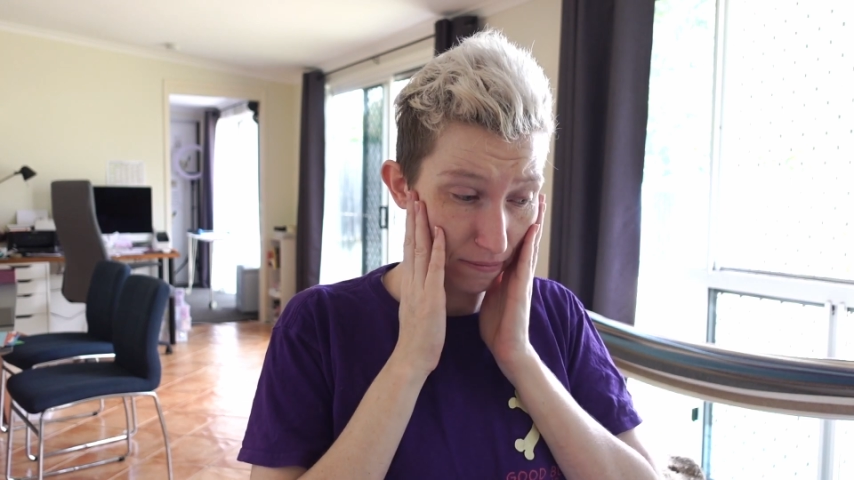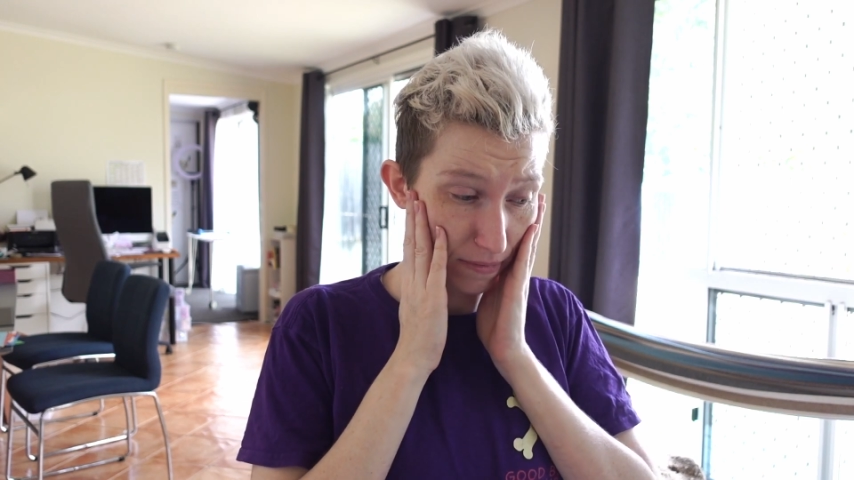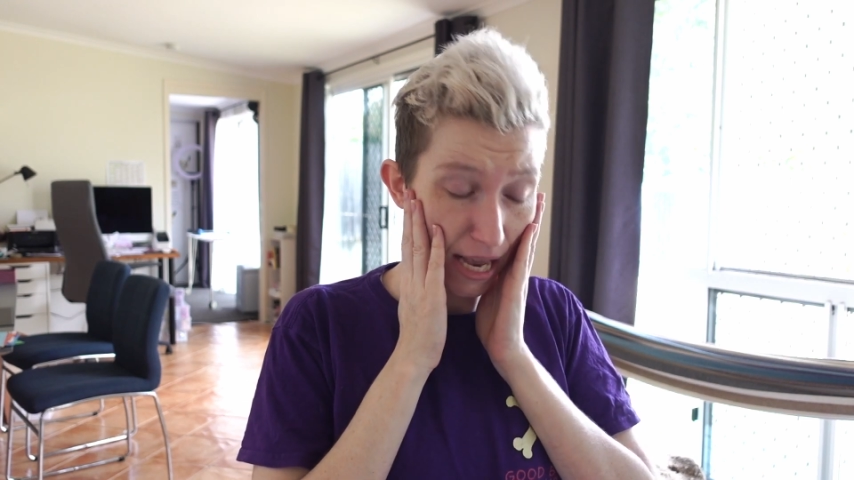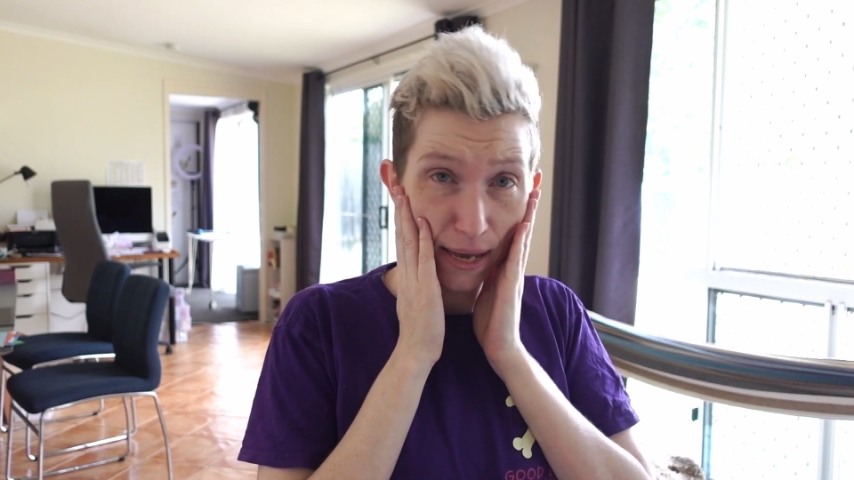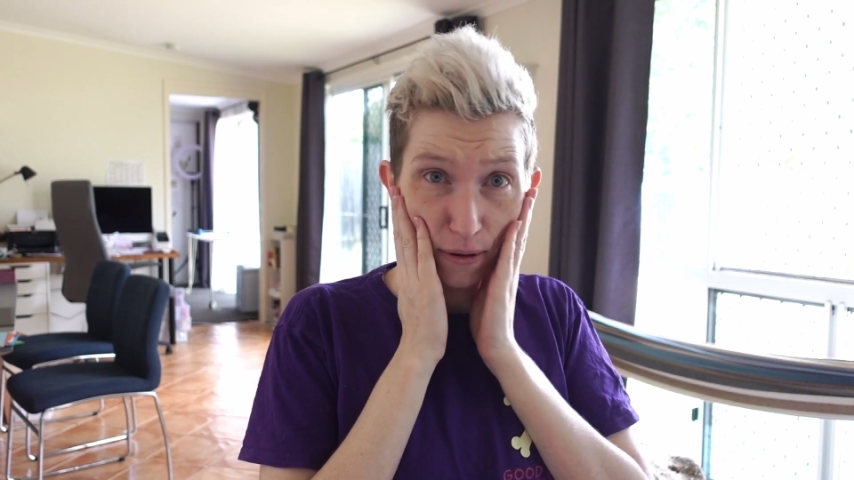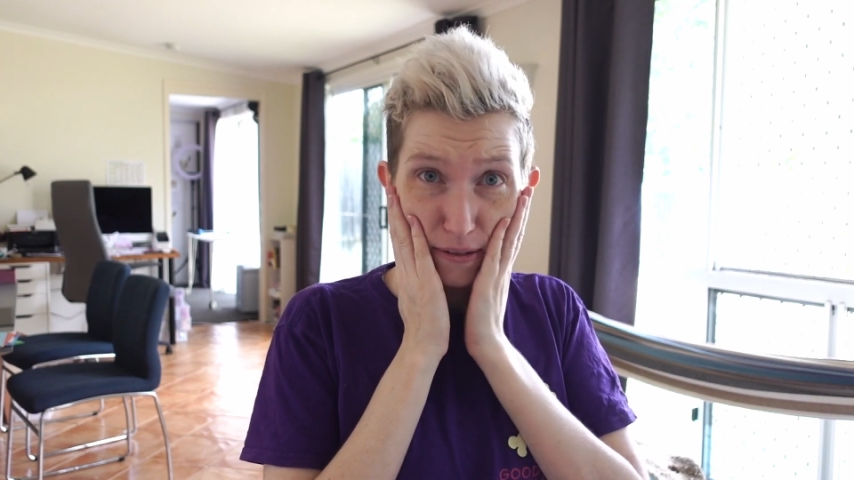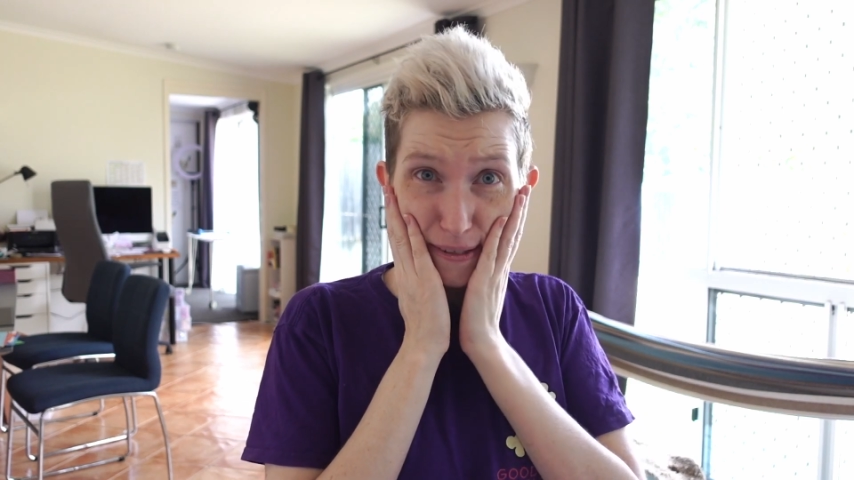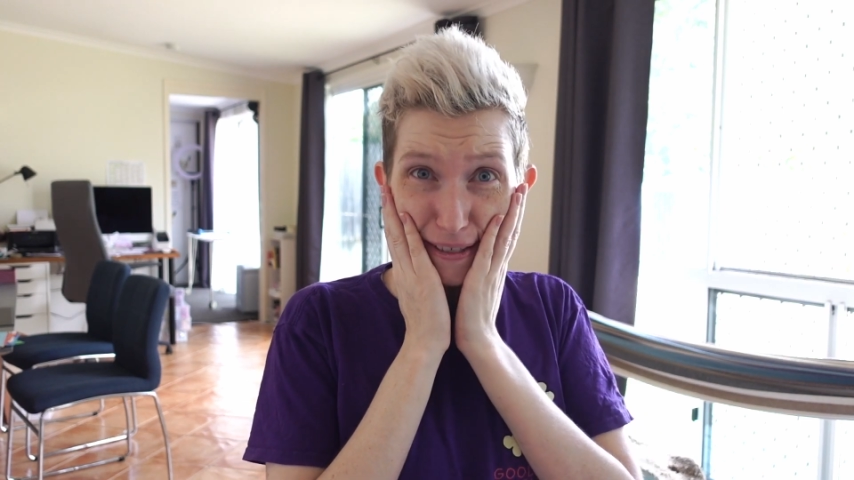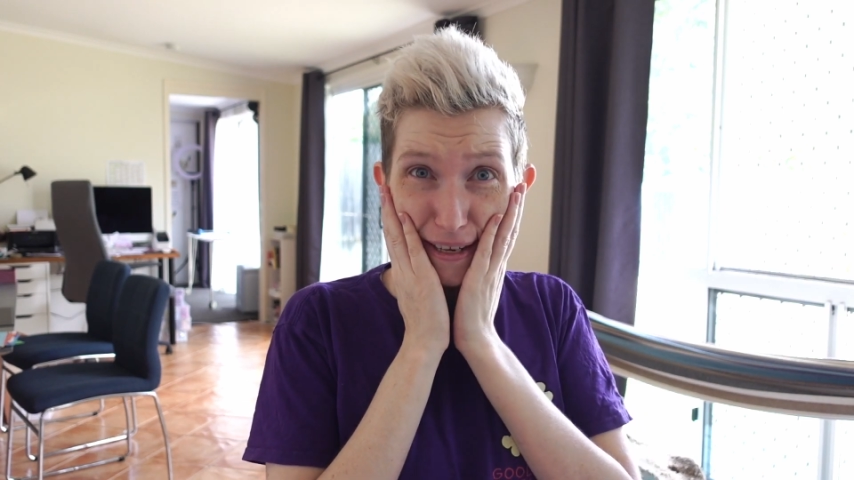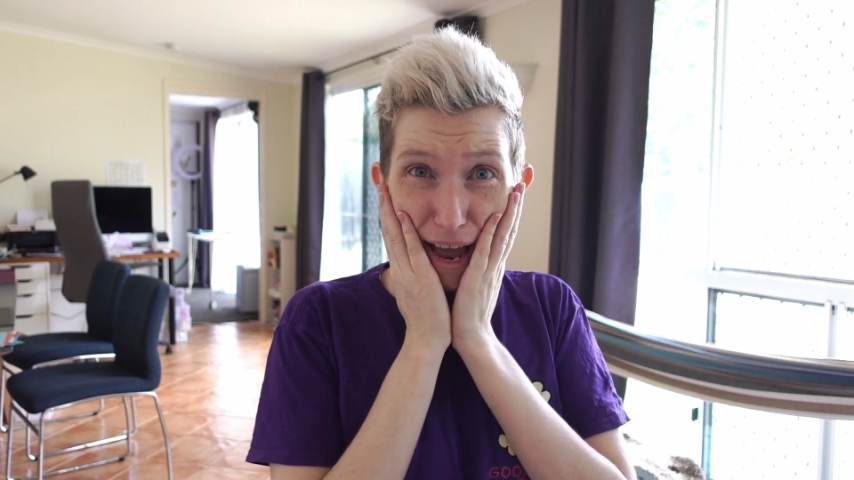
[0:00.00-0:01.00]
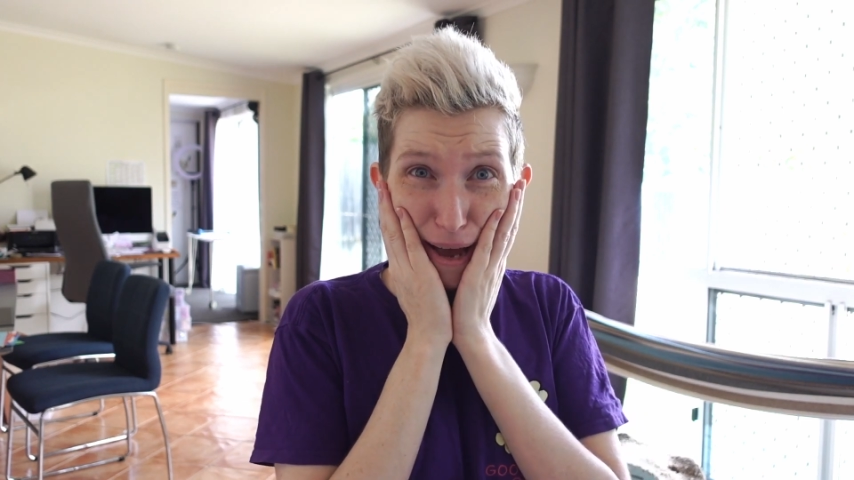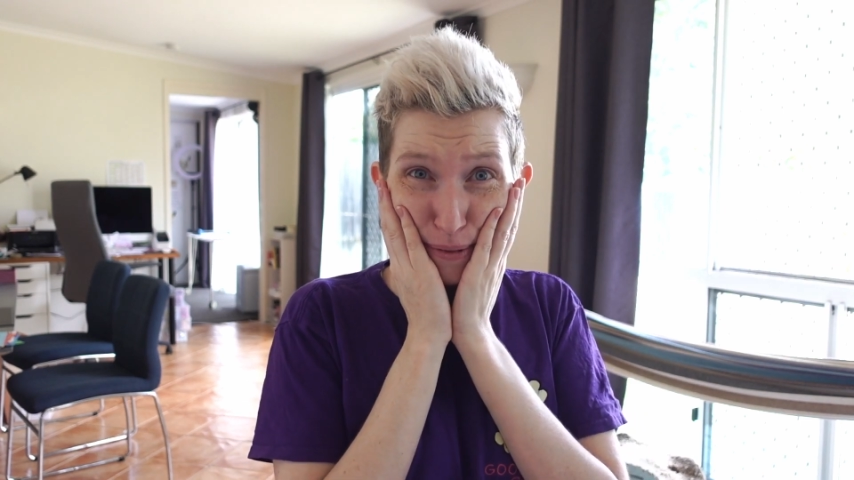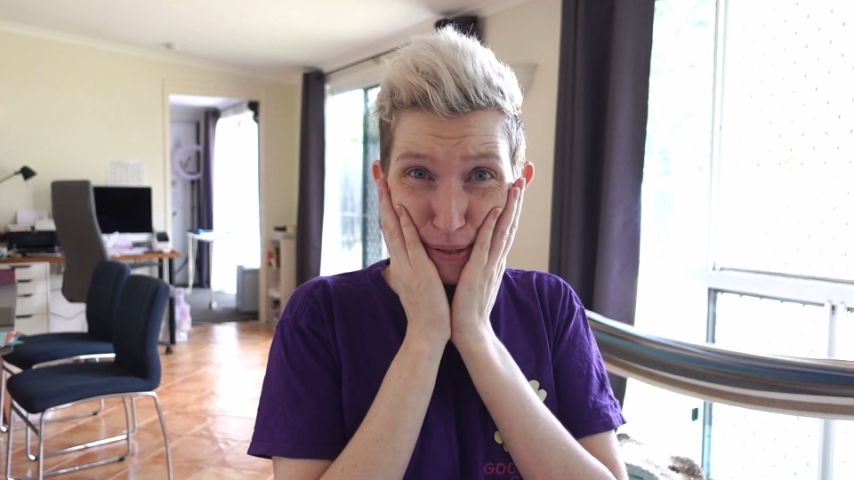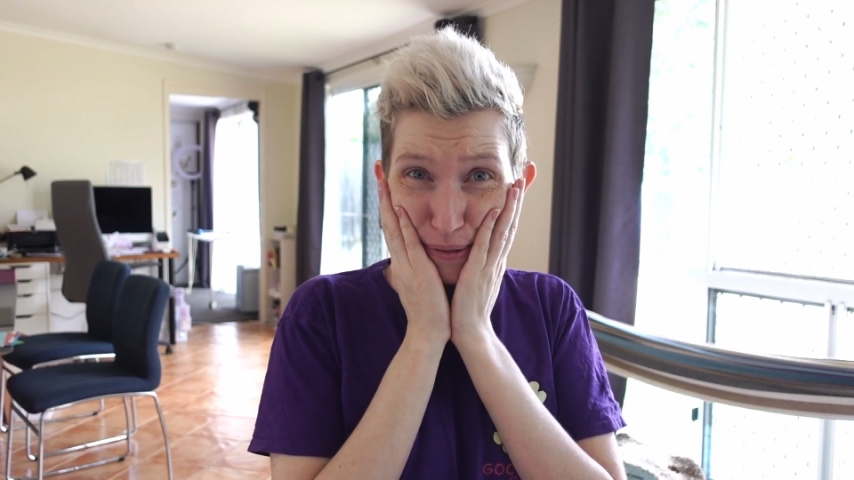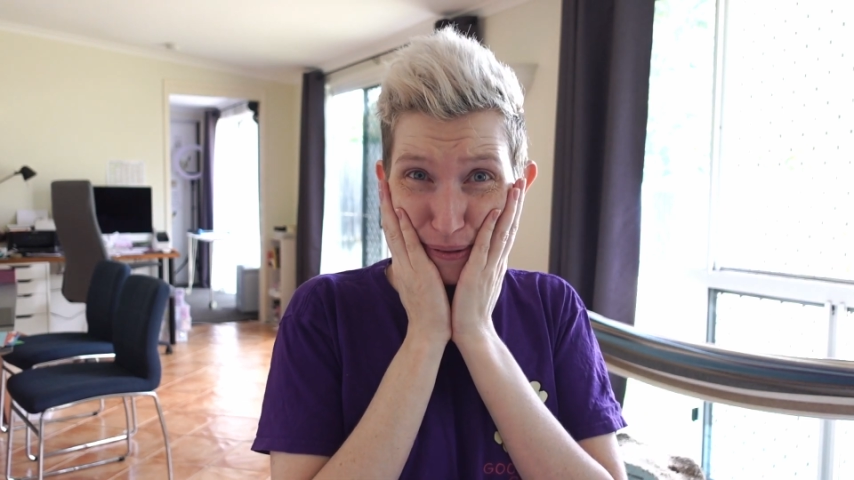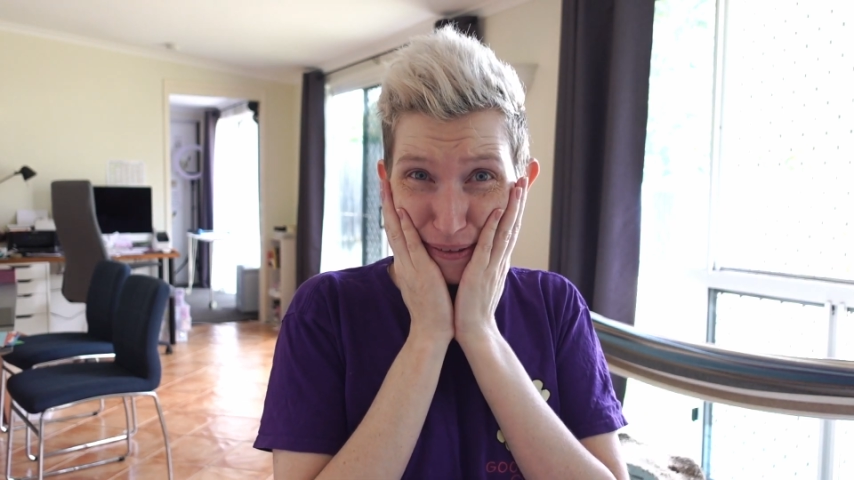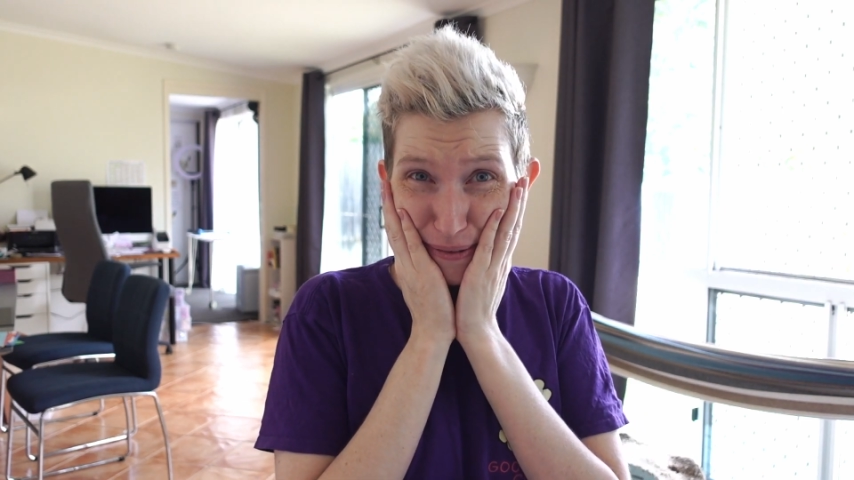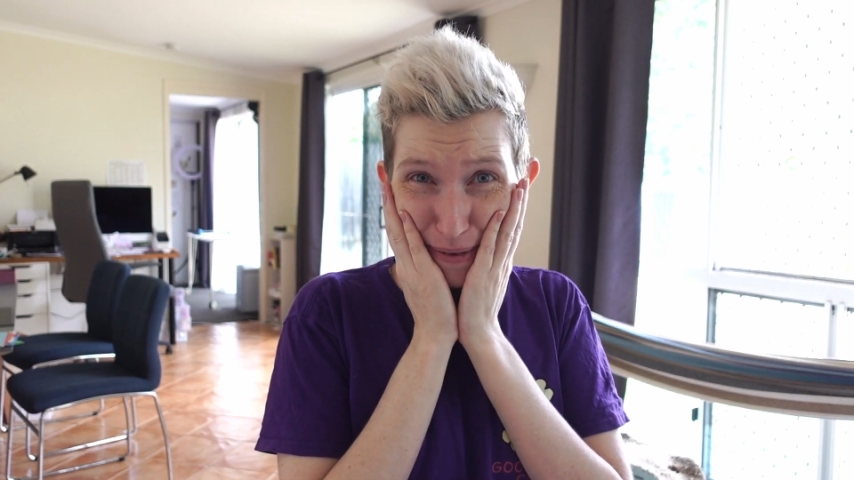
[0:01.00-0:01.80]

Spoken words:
chaos, absolute